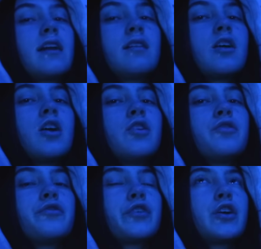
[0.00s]
thing,
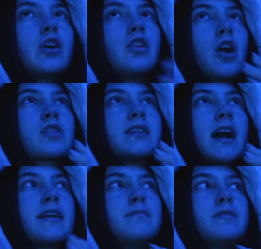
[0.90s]
for a long
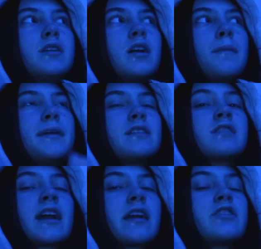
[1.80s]
time
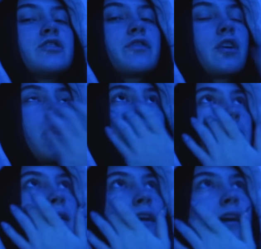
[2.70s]
because I kind of just forgot
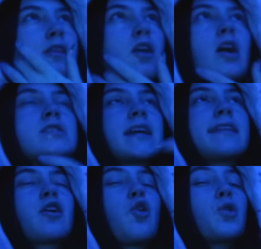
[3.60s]
about it and I lost
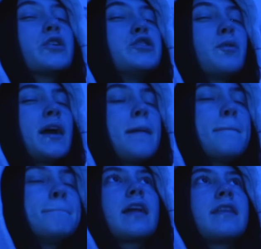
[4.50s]
like the cord to it,
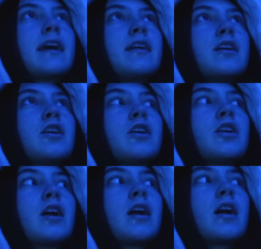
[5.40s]
and then
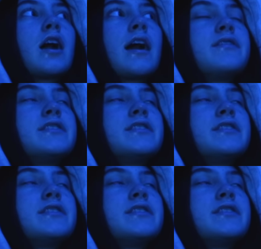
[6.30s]
I